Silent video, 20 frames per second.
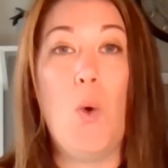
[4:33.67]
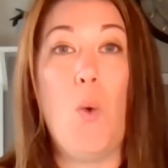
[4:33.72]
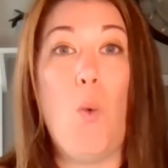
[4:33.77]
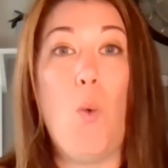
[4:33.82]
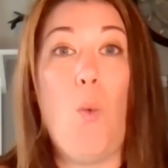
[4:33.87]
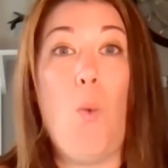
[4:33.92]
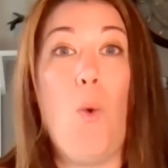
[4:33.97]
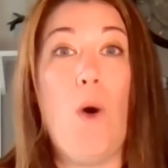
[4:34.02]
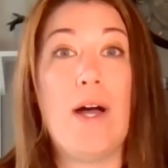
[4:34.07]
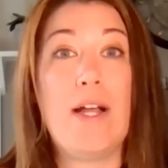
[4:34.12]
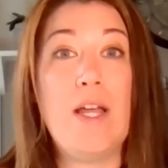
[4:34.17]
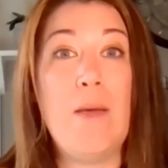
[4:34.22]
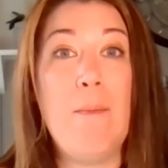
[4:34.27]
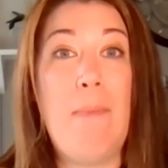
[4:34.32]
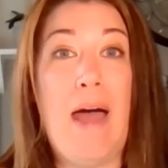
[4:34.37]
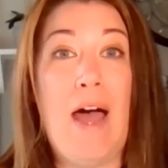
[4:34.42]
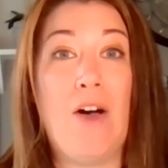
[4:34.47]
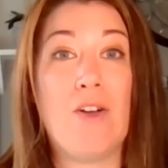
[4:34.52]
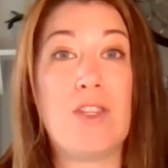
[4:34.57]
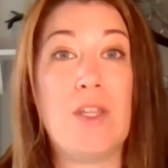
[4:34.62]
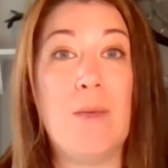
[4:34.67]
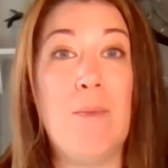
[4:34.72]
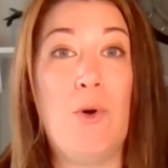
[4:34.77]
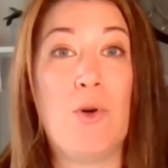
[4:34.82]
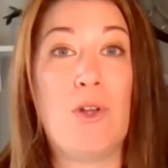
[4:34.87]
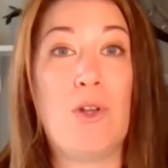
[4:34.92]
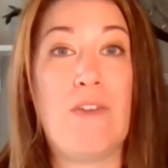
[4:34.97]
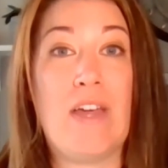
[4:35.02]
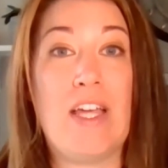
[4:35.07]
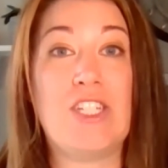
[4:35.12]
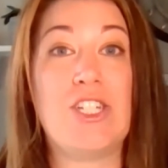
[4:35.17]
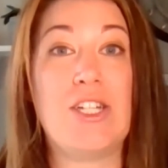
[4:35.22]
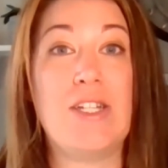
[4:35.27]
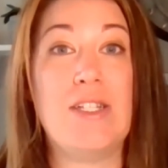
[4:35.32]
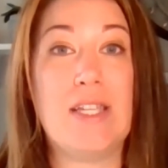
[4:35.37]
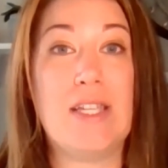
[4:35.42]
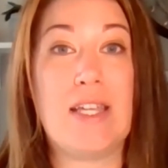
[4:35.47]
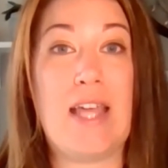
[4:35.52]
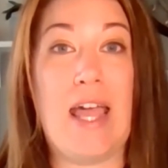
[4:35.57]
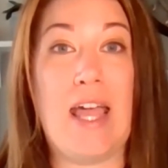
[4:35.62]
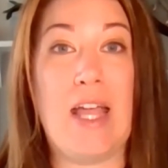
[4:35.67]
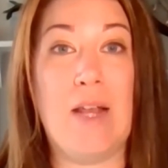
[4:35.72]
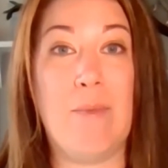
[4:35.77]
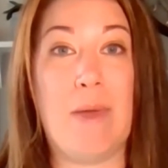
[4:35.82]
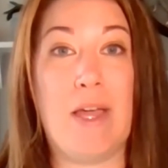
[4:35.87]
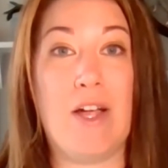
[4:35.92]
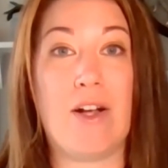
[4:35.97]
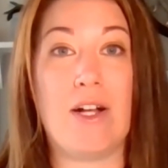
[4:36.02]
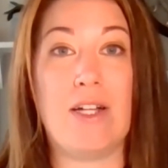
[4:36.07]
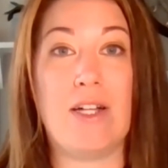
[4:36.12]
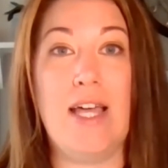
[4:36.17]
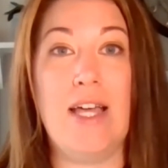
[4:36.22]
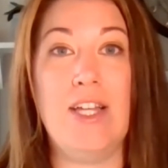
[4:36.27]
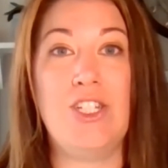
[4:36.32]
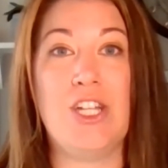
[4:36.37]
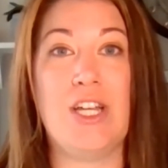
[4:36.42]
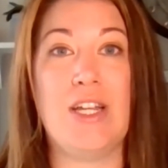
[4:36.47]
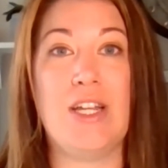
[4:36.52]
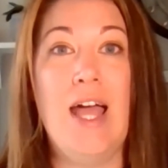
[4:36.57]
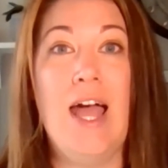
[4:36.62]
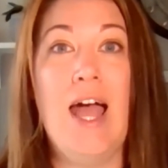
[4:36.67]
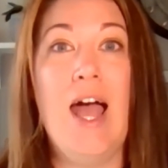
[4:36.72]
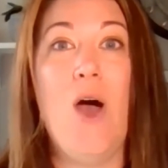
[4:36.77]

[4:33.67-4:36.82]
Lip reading: what about the motivation to gain peer attention?